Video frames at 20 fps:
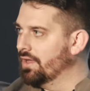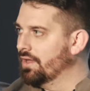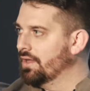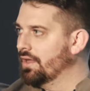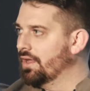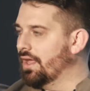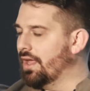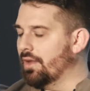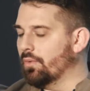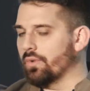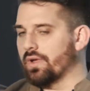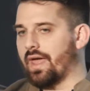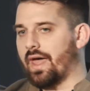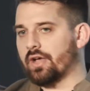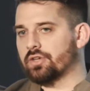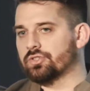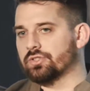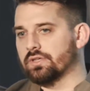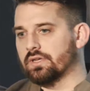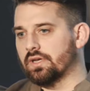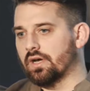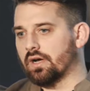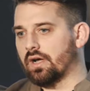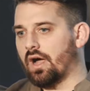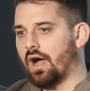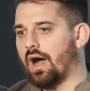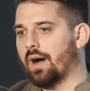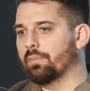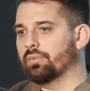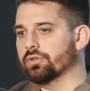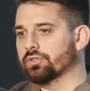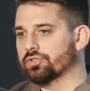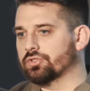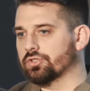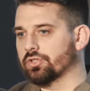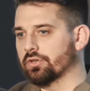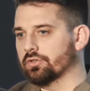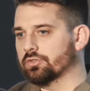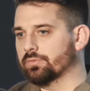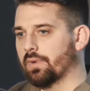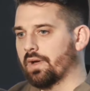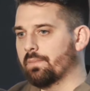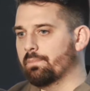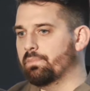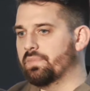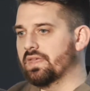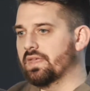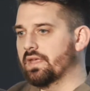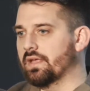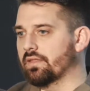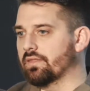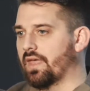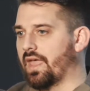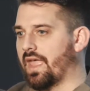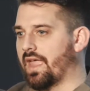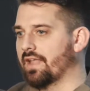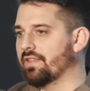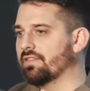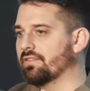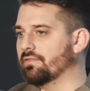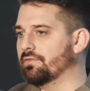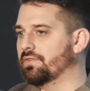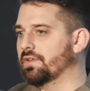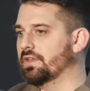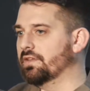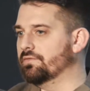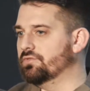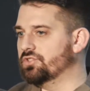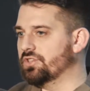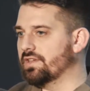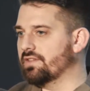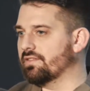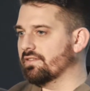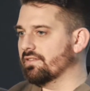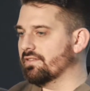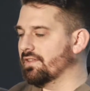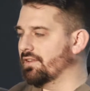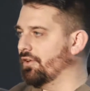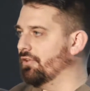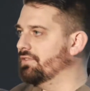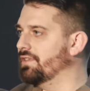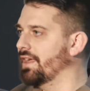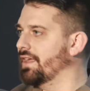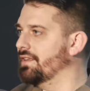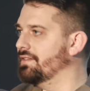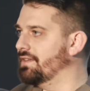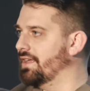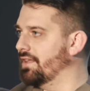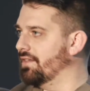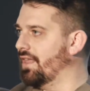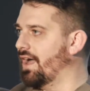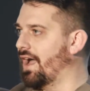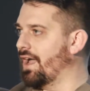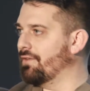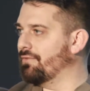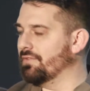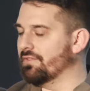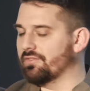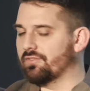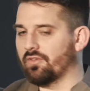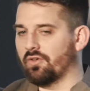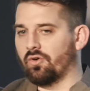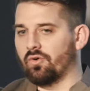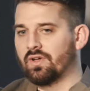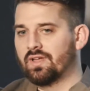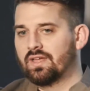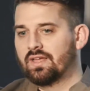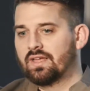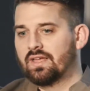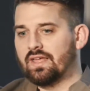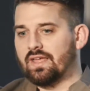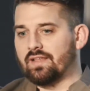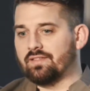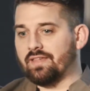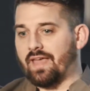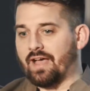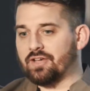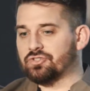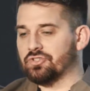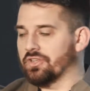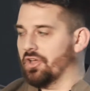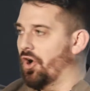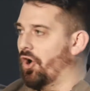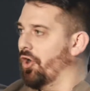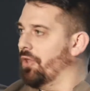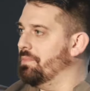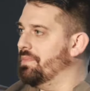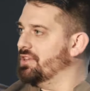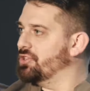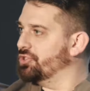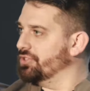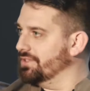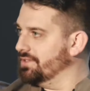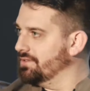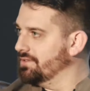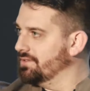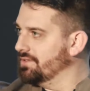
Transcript: Wow. And we actually accomplish church by being the hands and feet of Jesus in our day-to-day life. And so it's actually on mission.